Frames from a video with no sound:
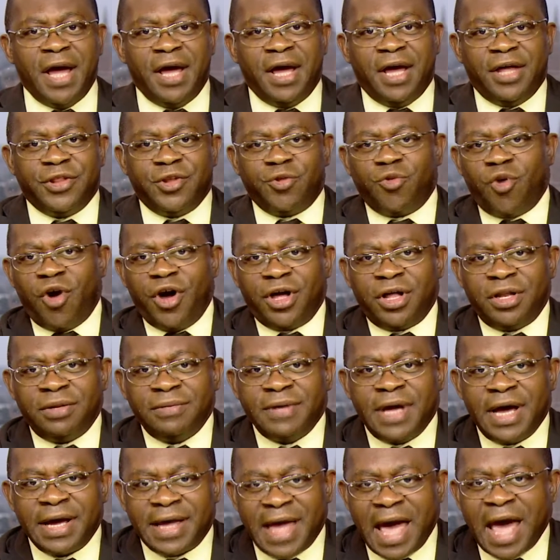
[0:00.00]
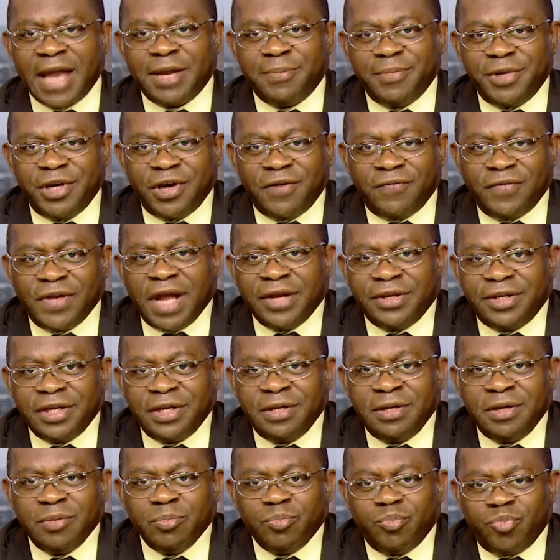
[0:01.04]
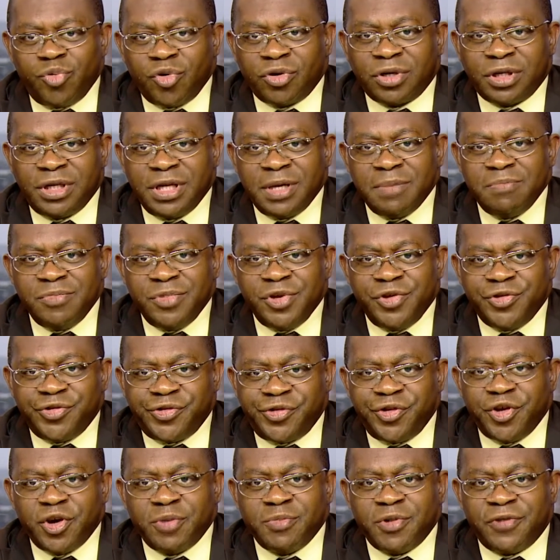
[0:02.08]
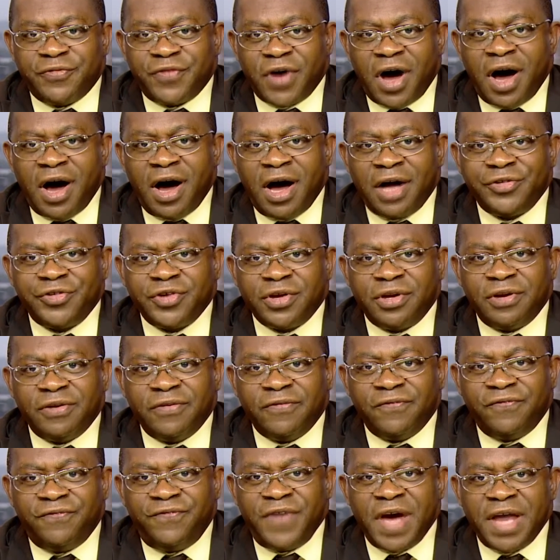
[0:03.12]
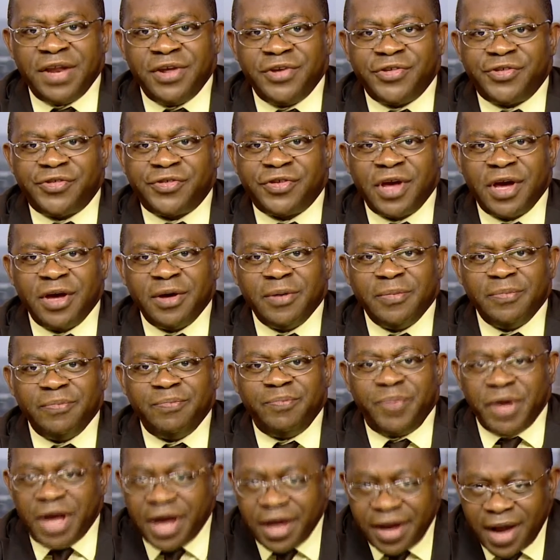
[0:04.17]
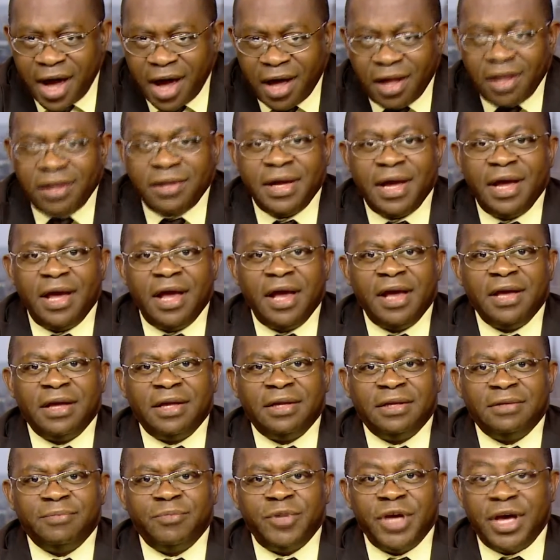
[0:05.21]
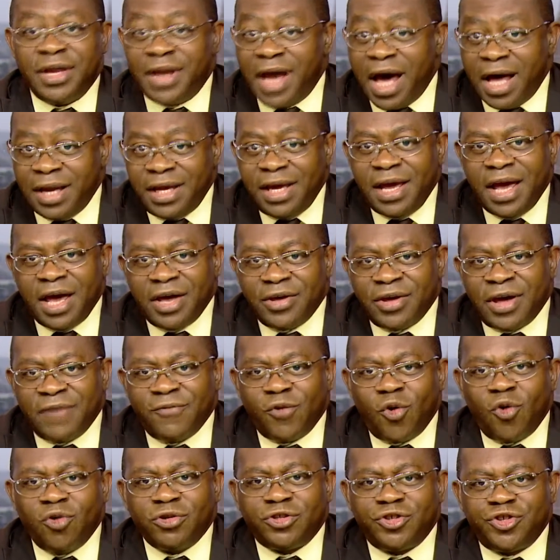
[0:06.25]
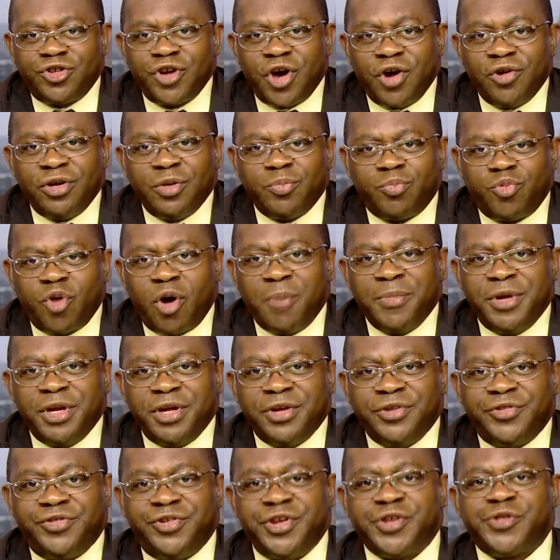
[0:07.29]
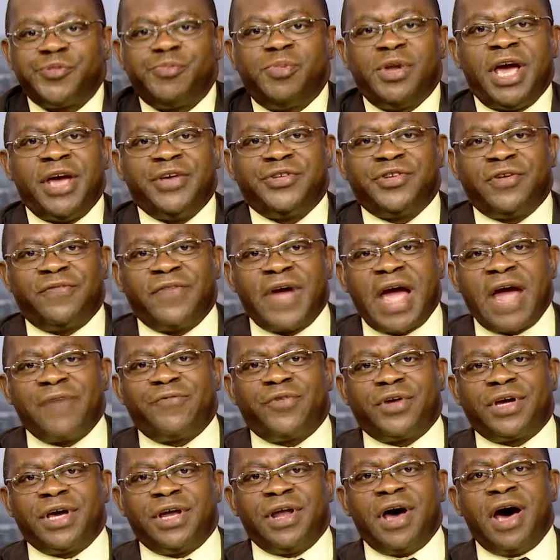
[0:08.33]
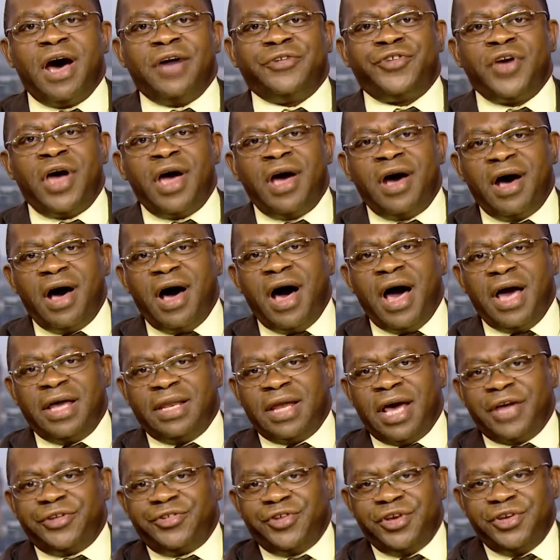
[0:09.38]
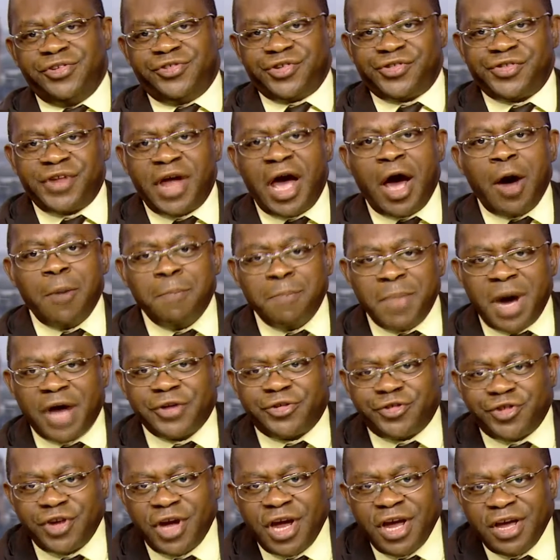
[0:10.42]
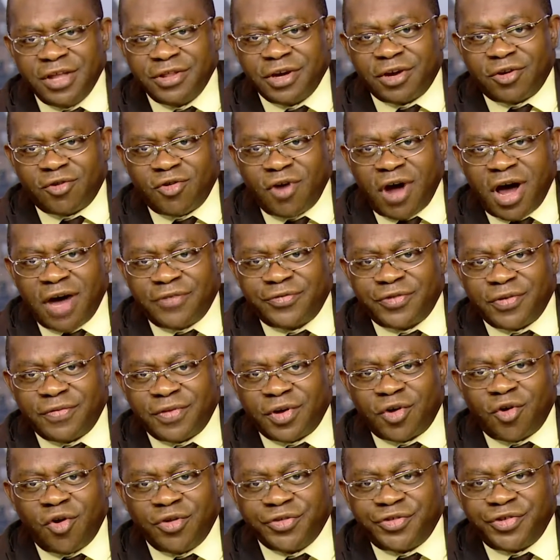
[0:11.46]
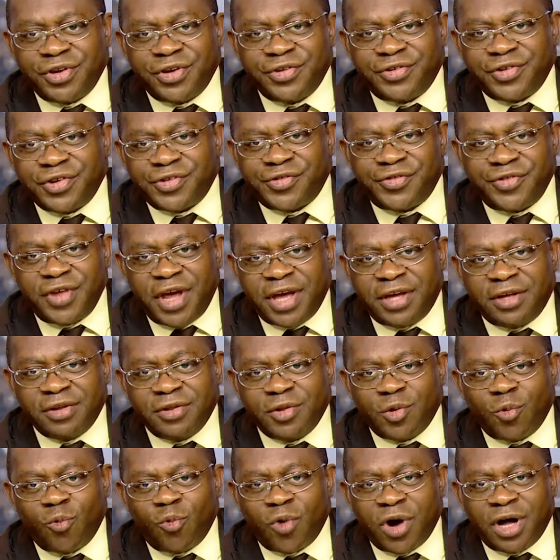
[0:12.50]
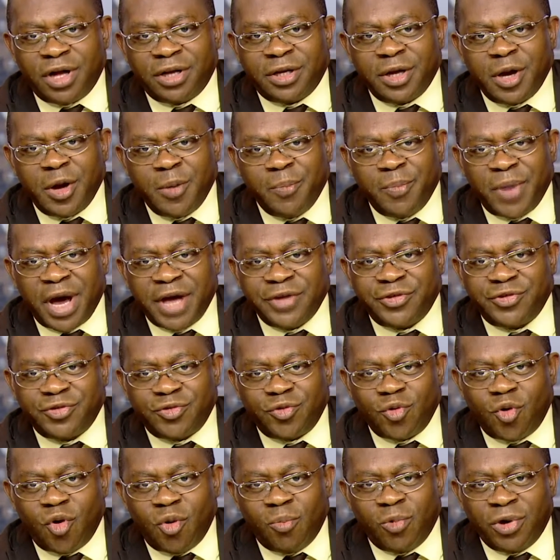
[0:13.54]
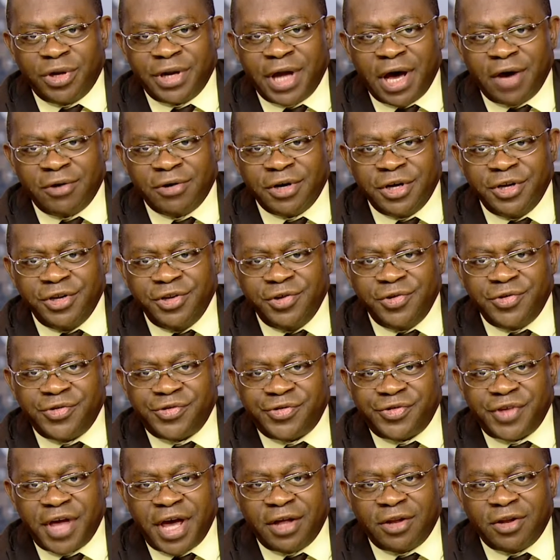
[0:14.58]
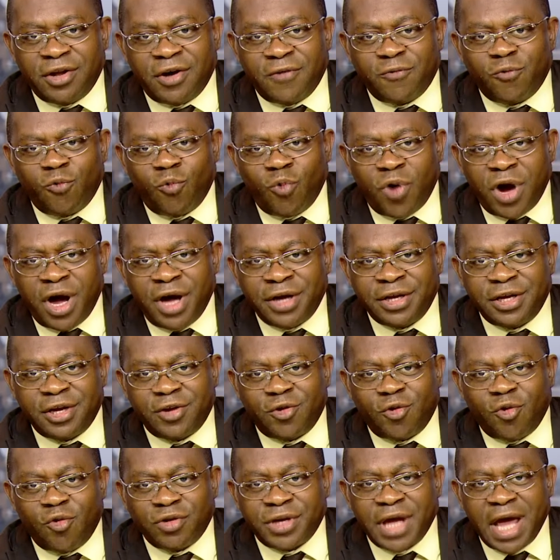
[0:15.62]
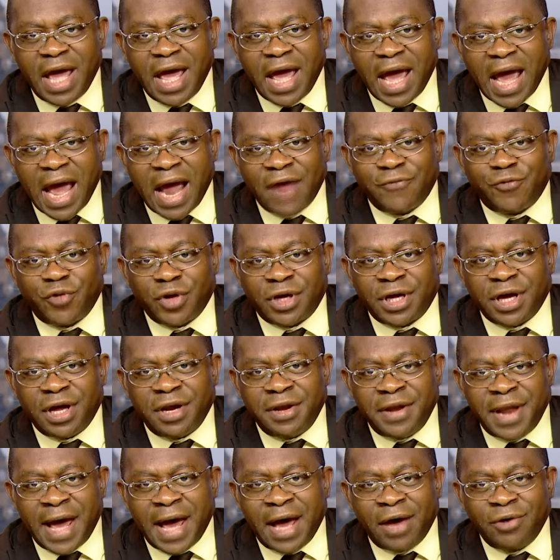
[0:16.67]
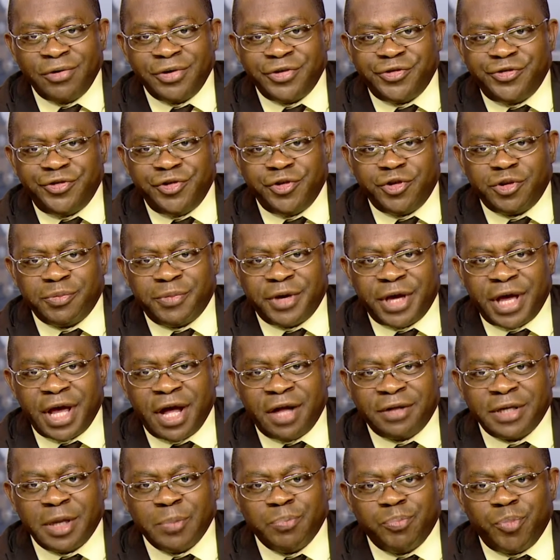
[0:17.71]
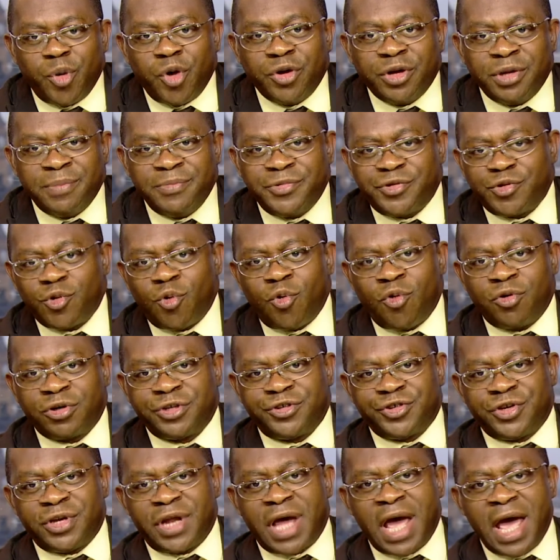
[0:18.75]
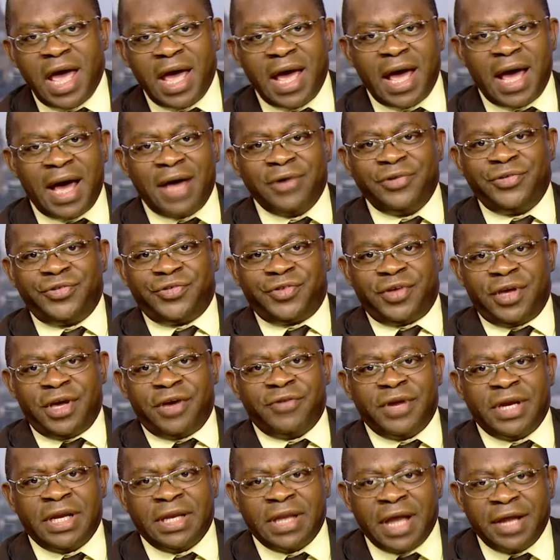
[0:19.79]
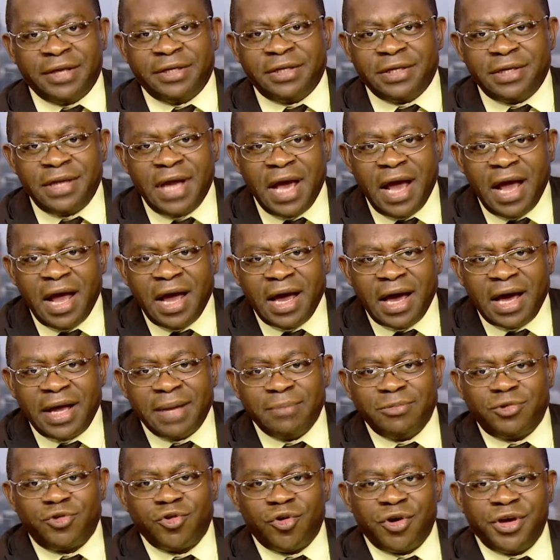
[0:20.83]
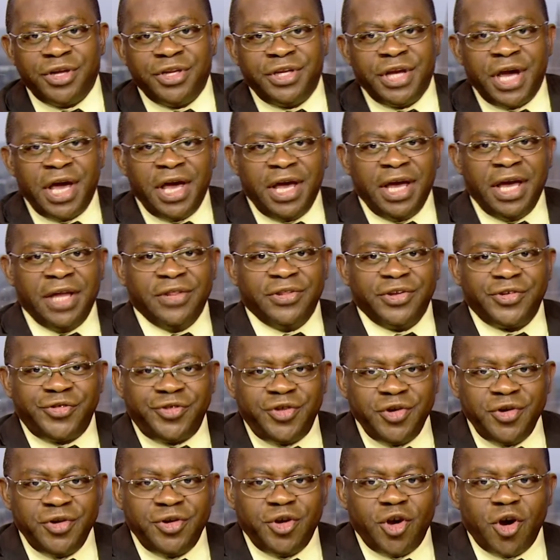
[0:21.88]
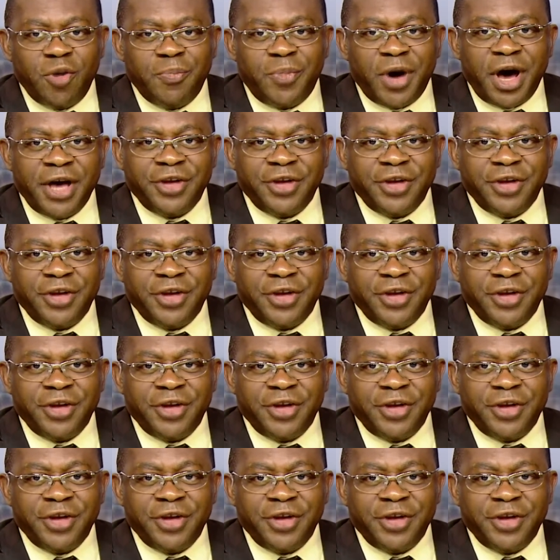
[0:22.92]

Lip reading: The Royal Academy of London, Brooklyn Museum of Art and Venice Biennale have all shown prominent displays of African art, highlighting just how much the craft of the continent has taken the world by storm. Well, now, a new sale of work called Africa Now is due to be held at Bonham's Auction House here in London, and I'm joined in the studio by